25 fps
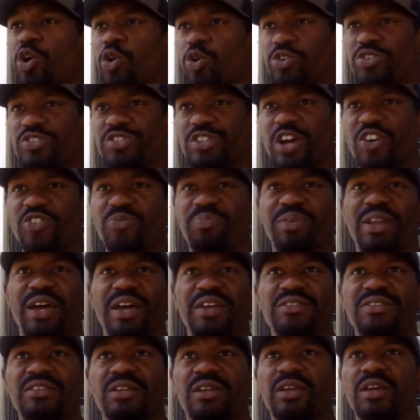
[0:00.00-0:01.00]
or soft
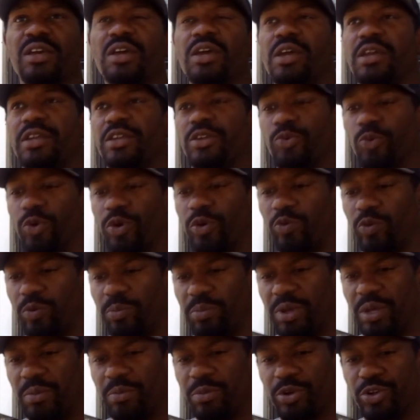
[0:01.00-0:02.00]
plastic, you want to
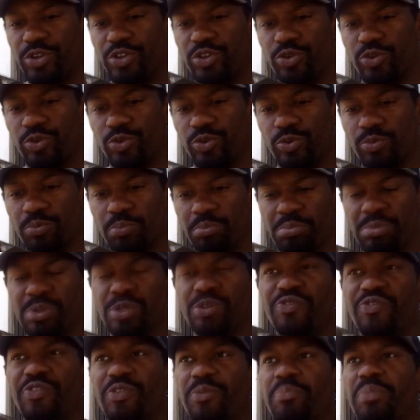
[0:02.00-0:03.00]
remember to
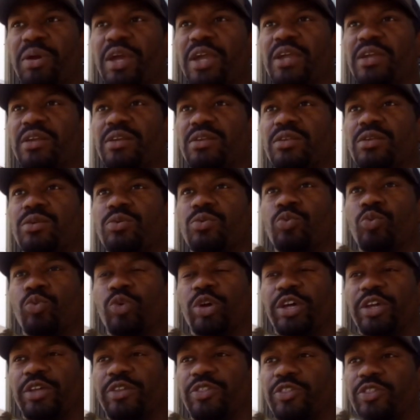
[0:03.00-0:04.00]
move the bait
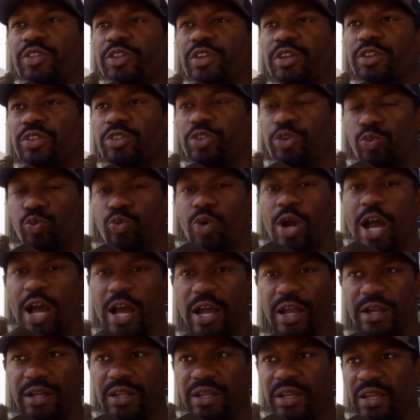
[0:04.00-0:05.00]
with the
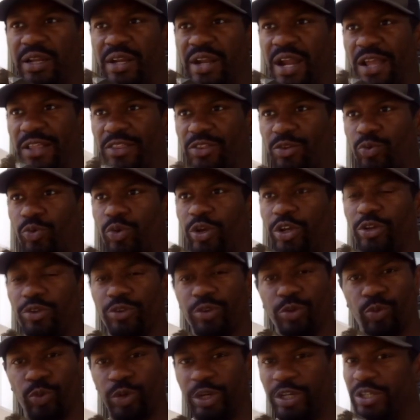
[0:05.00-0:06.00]
rod and not the reel.
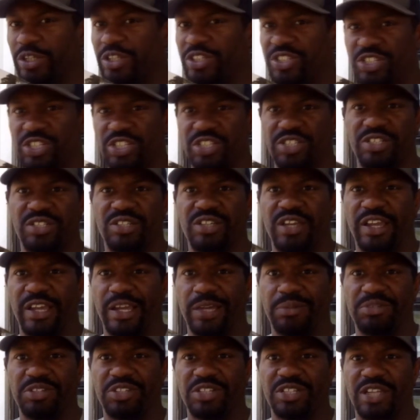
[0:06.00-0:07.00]
The reel is just to take
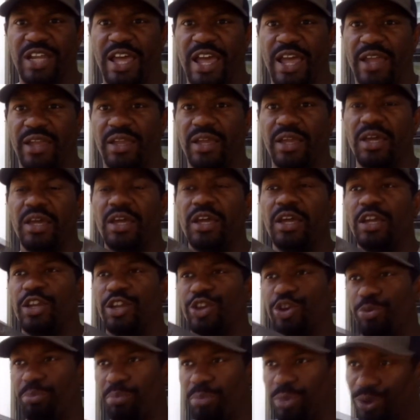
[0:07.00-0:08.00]
up the slack.
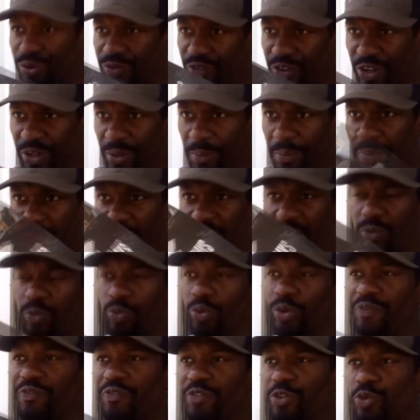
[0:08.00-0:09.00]
You're moving the bait
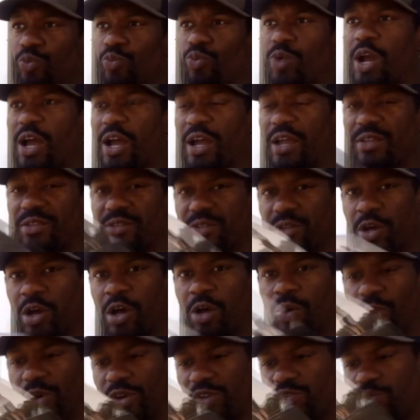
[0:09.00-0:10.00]
with the rod. So
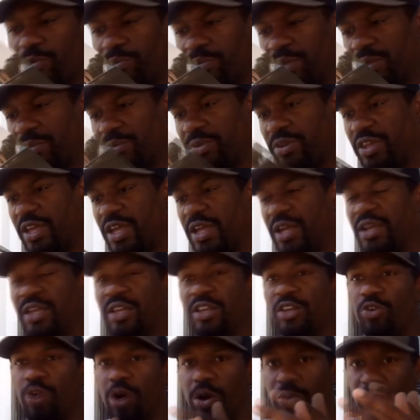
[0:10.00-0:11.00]
always remember that,
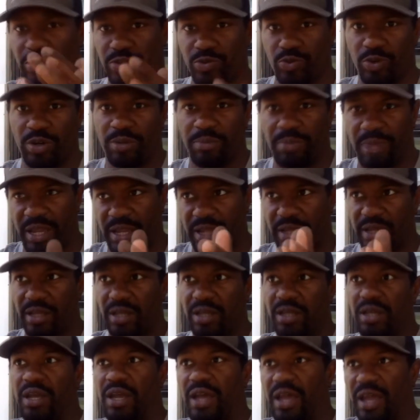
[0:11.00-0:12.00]
and you always want to make
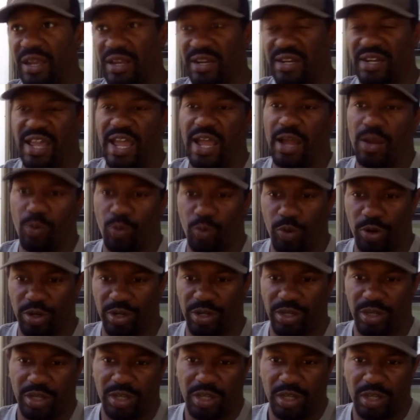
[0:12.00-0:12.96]
a downward